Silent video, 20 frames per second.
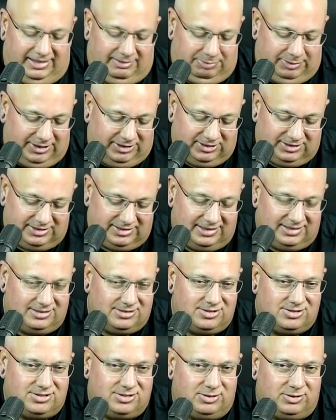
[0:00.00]
Bigger
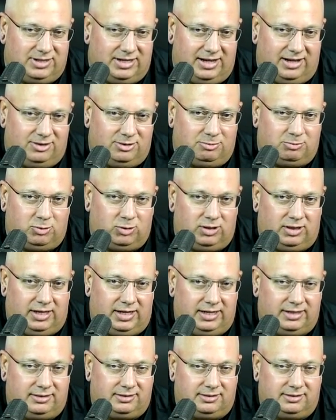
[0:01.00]
sensors don't gather more
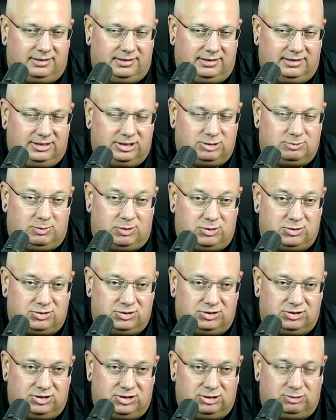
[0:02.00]
light.
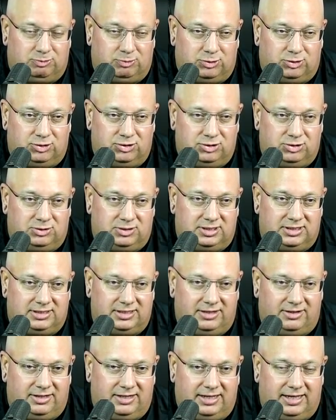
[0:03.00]
Exposure is per unit
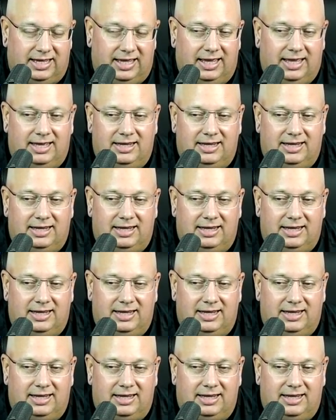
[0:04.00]
area.